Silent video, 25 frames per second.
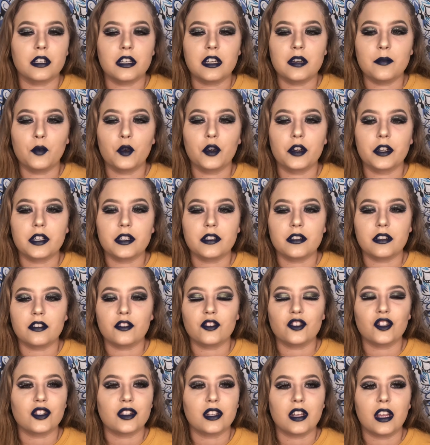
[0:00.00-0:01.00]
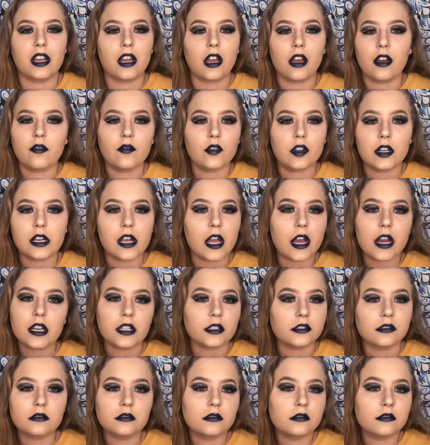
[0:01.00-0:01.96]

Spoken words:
anymore because it's just like every day.